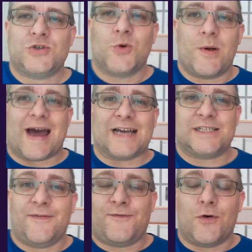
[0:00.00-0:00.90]
sure we're
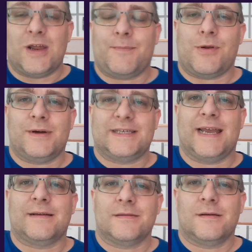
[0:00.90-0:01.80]
actually fully plugged
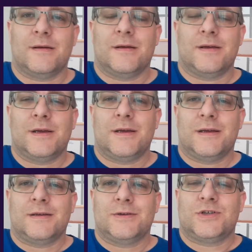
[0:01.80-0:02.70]
in
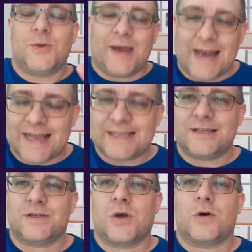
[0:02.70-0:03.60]
so we can
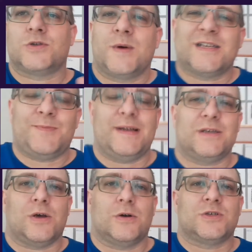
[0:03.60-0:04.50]
listen to God, so we can speak to
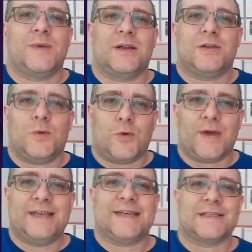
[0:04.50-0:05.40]
God, so we can do all that
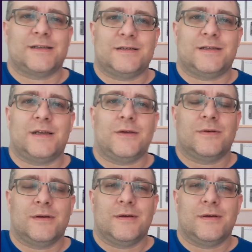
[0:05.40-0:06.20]
he's asking us to do.